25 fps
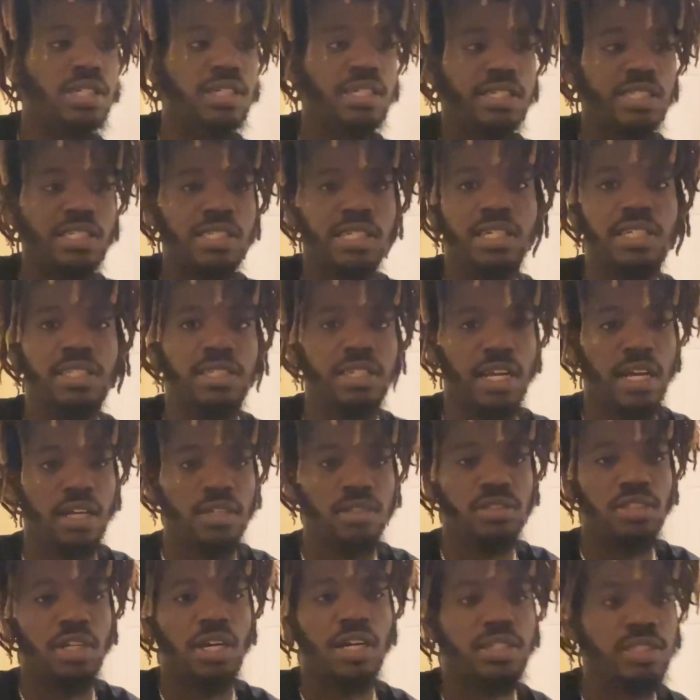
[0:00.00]
sitting
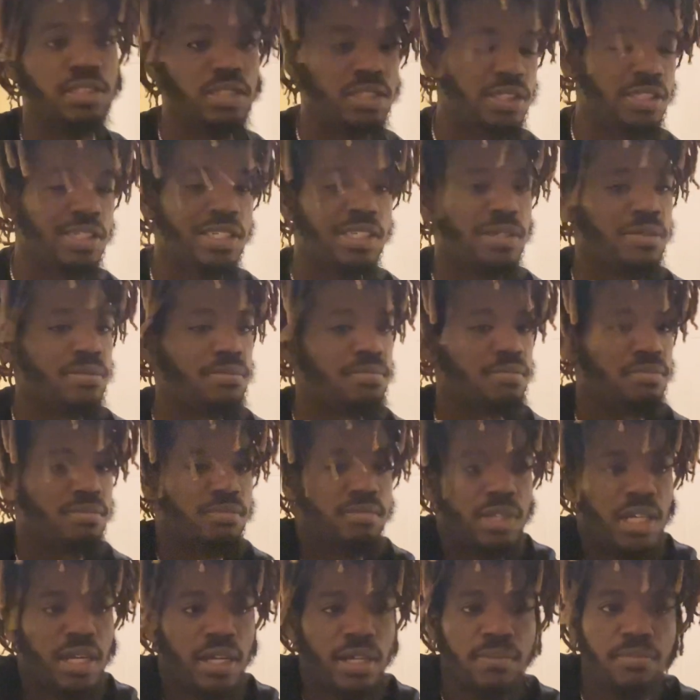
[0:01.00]
down talking to some
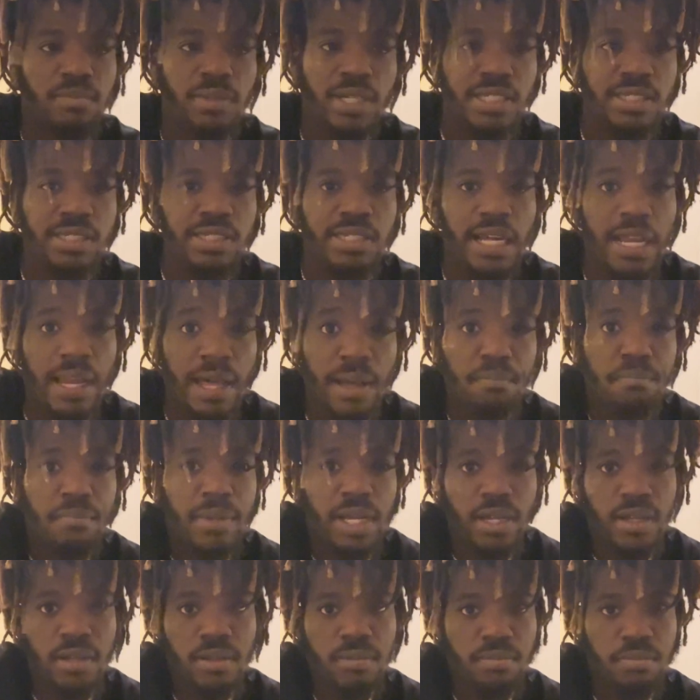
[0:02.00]
inmates that I
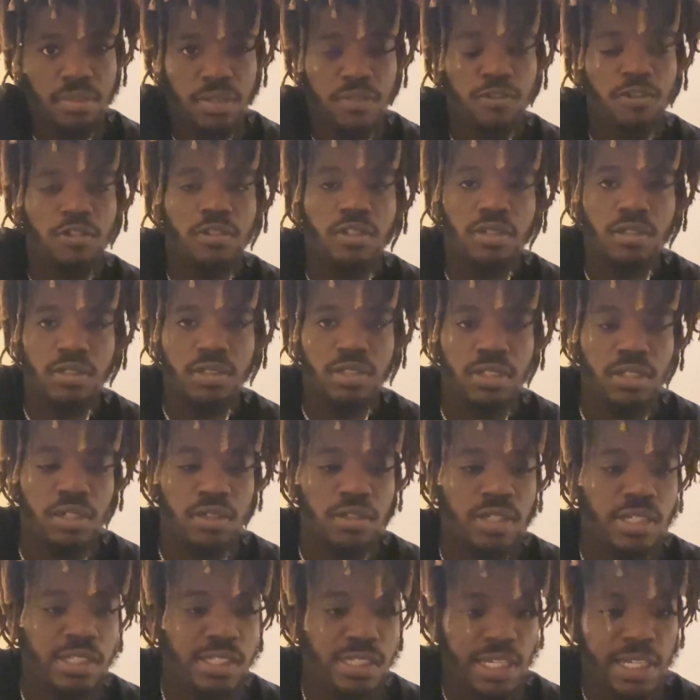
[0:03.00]
met before, you know,
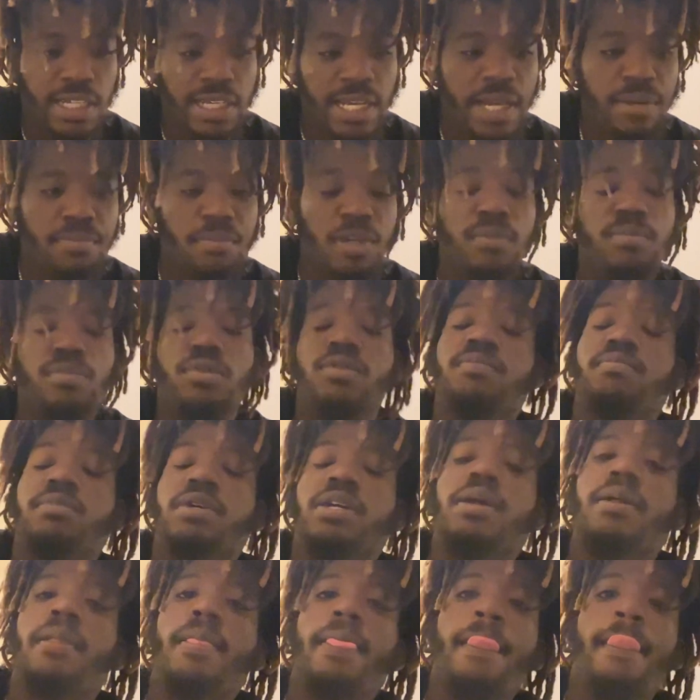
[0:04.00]
because they came up with me.
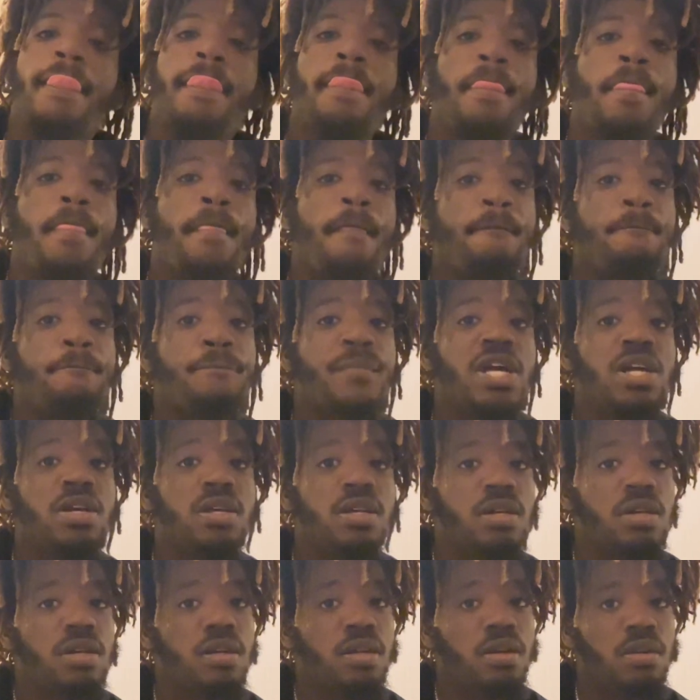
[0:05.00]

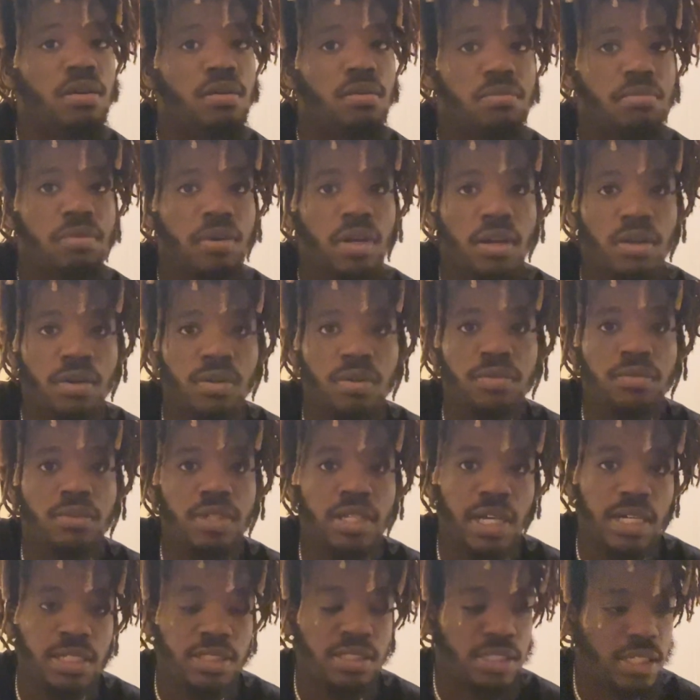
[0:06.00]
Bro,
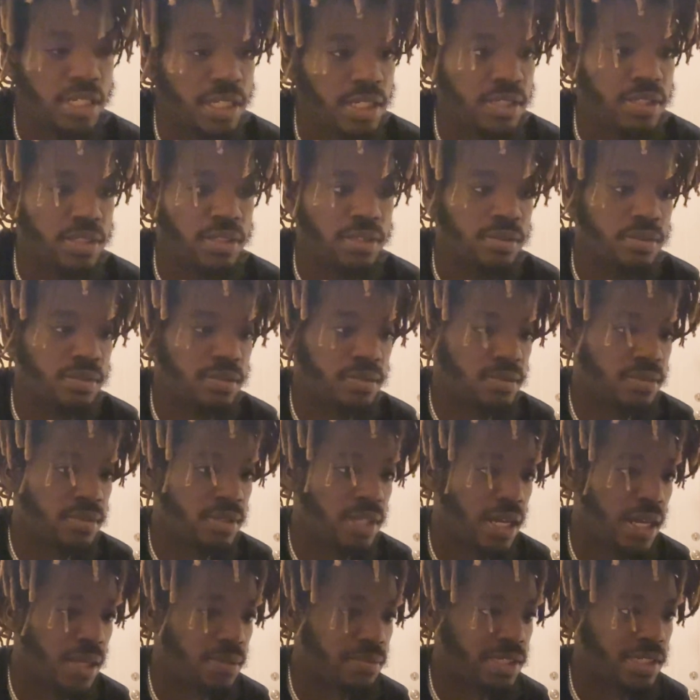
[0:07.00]
when I tell you,
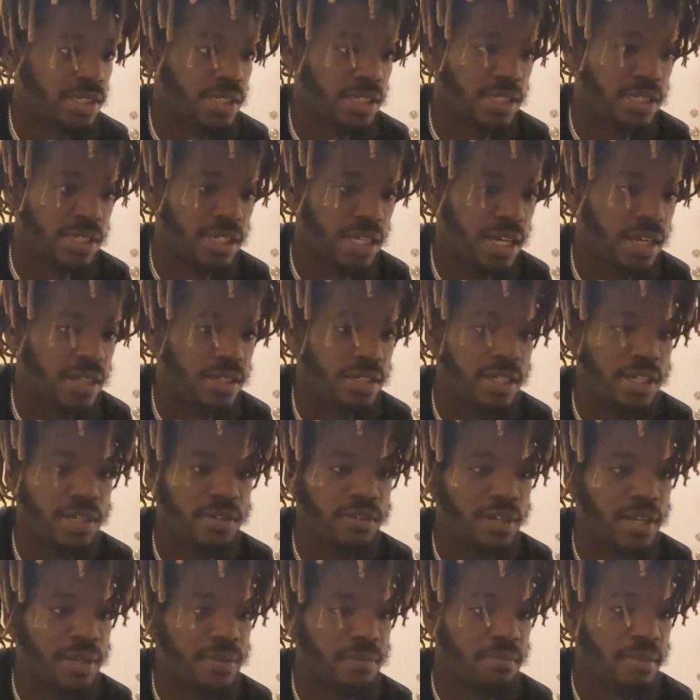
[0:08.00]
I'm sitting down there,
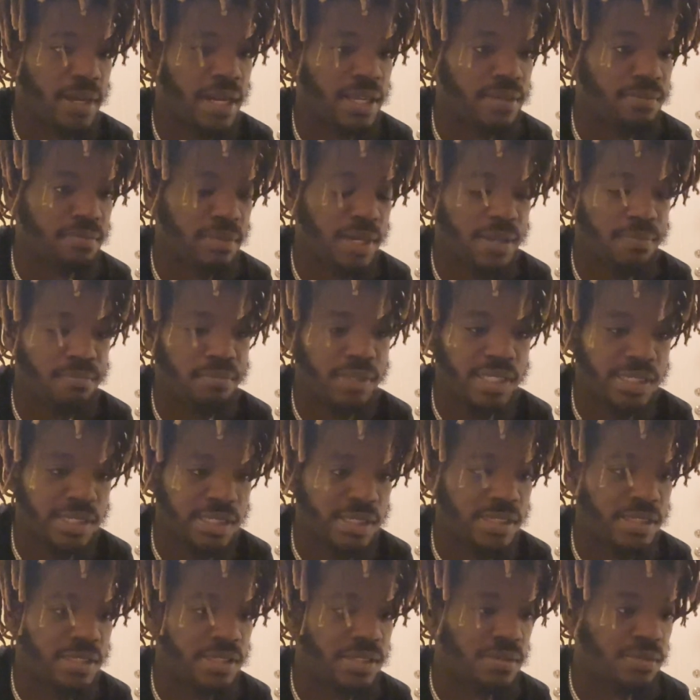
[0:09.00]
right, minding my
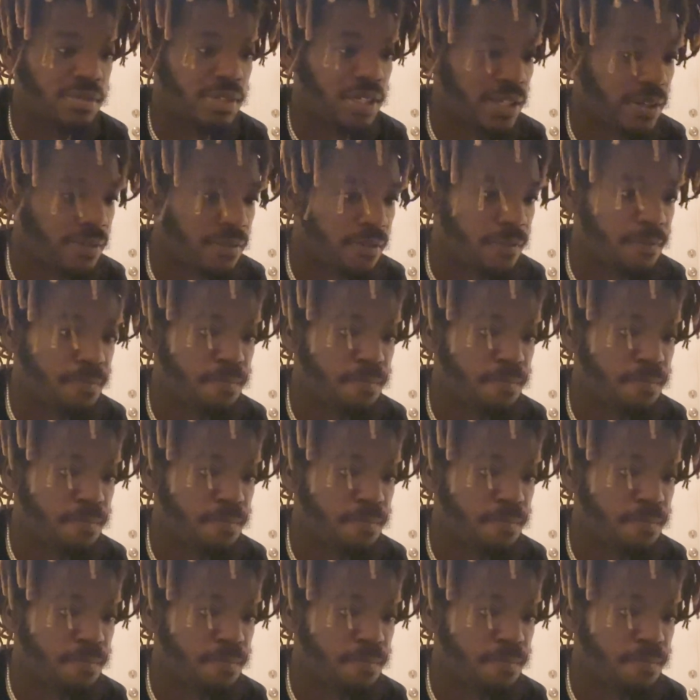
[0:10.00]
business or whatever.